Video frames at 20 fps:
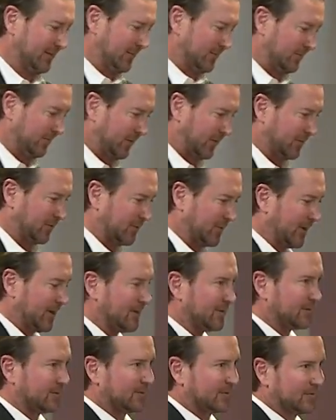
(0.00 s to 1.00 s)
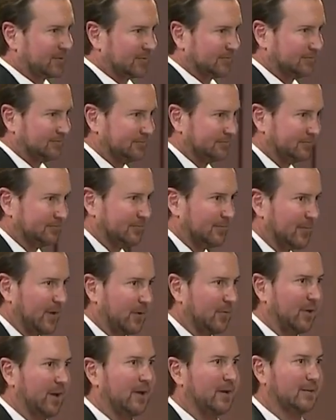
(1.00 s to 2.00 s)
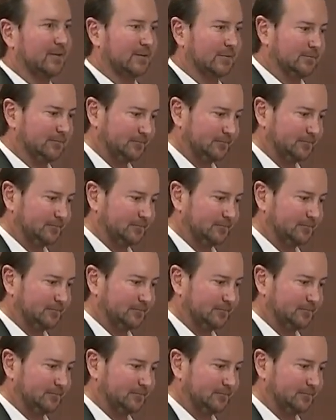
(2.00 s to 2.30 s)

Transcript: Fifth race, I wrecked.